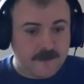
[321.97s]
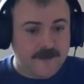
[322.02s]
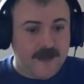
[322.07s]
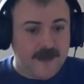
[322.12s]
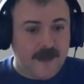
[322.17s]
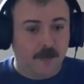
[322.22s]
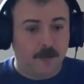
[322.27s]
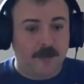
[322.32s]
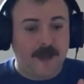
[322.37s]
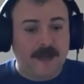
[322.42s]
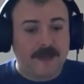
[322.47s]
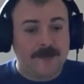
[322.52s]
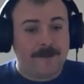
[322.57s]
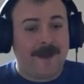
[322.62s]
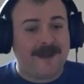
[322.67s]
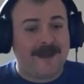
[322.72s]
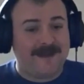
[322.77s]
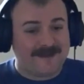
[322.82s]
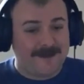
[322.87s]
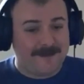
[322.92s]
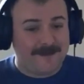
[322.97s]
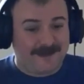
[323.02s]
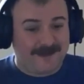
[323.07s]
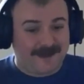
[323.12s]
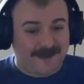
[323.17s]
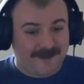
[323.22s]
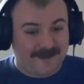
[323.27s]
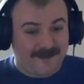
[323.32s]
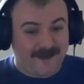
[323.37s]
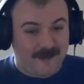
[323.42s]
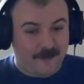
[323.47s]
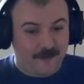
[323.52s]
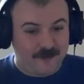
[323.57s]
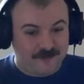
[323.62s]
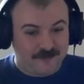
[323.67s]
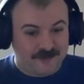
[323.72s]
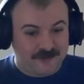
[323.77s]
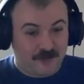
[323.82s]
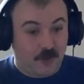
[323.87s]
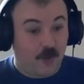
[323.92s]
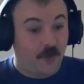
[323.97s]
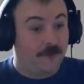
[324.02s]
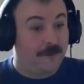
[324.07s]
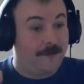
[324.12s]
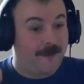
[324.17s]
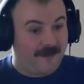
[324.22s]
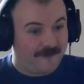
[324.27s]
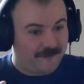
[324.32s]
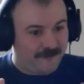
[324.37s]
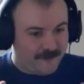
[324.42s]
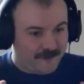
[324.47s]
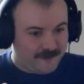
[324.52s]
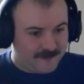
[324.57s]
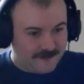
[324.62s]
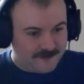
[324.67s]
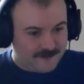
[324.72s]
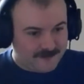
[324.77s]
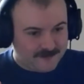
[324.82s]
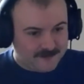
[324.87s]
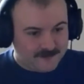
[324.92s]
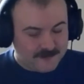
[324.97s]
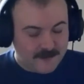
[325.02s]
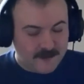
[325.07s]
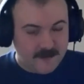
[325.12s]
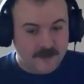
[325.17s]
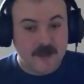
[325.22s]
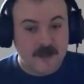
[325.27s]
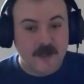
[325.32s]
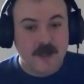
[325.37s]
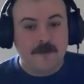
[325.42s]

Now, we had a pandemic in there, which was an odd bit for the data set.